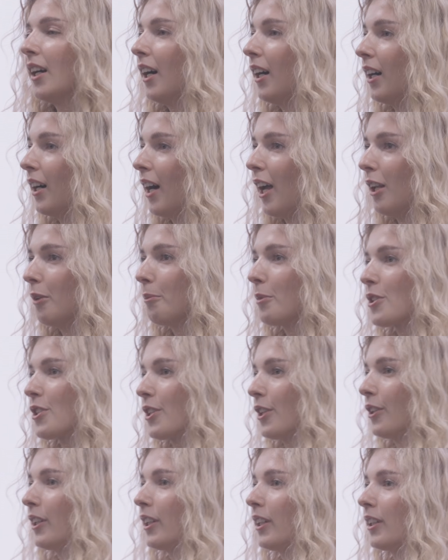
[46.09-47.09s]
I'll be
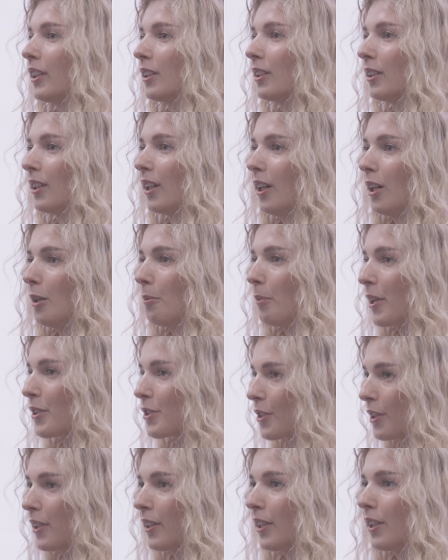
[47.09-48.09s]
sharing my
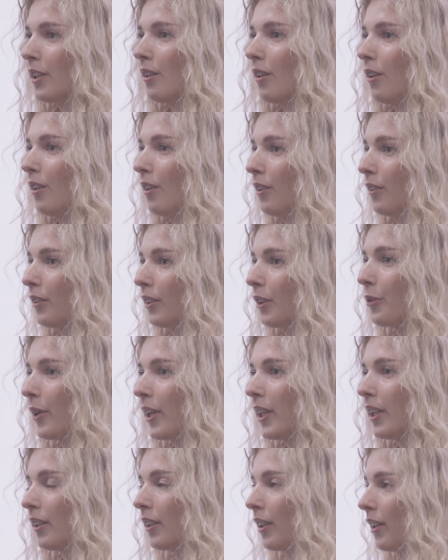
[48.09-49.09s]
journey on
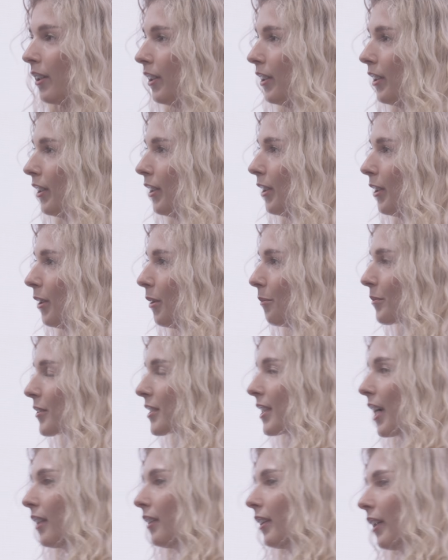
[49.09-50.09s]
creating a
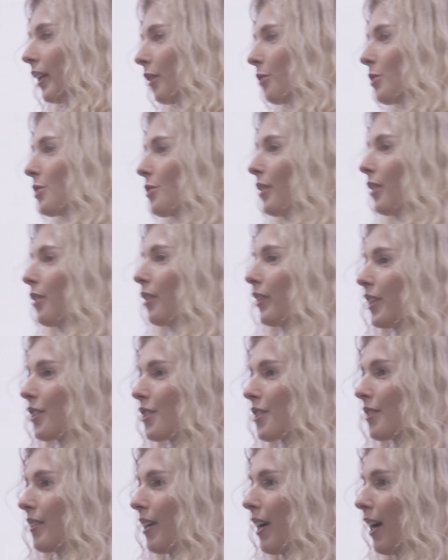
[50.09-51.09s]
sign language
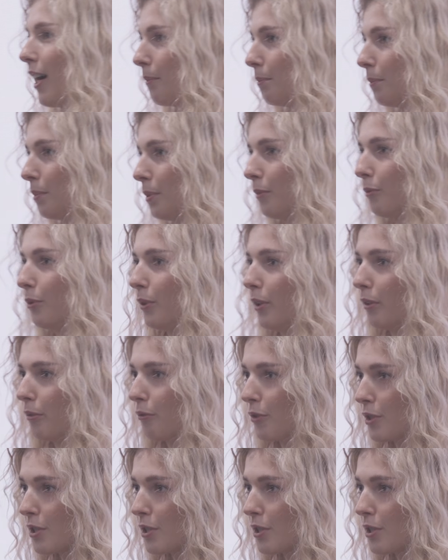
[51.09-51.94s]
recognition app for